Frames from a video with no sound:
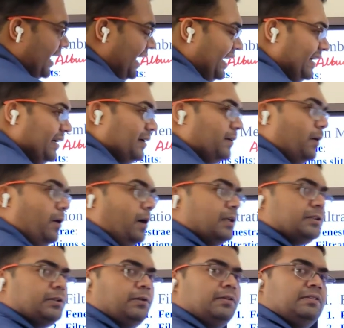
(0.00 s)
and
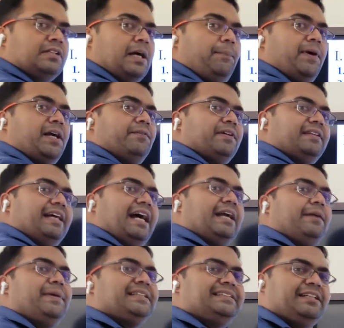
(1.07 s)
also coupled with
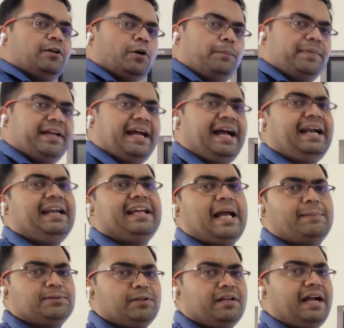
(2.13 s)
that BCOP and
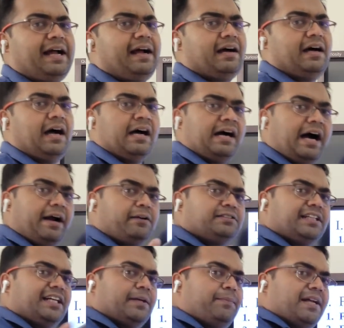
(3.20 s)
capsular
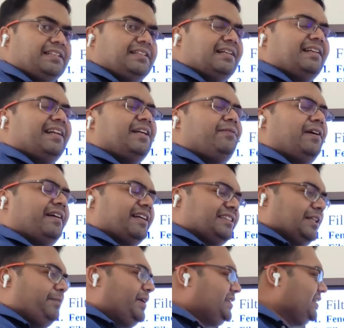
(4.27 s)
hydrostatic pressure, the next
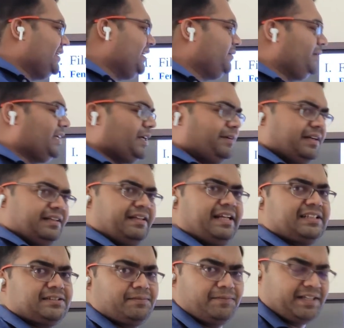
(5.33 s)
filtration pressure that will be covered in the
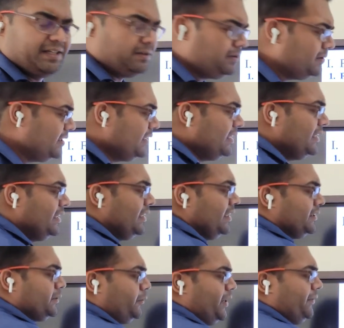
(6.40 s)
next video.
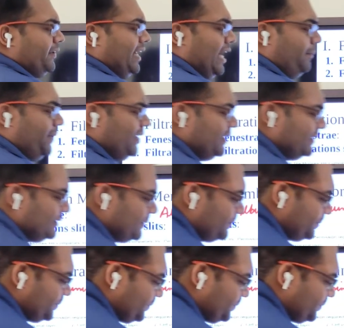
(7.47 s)
So what will happen is